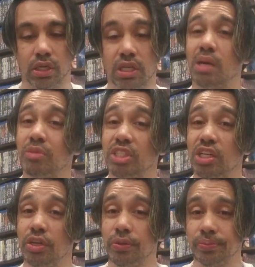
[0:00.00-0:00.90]
number
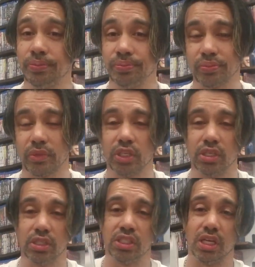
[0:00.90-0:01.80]
2.
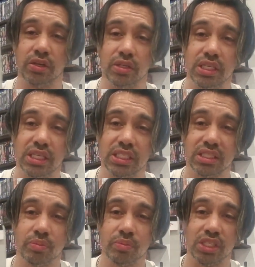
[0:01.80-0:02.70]
So here's
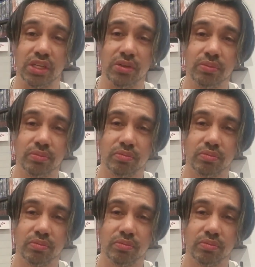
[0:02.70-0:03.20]
number 2.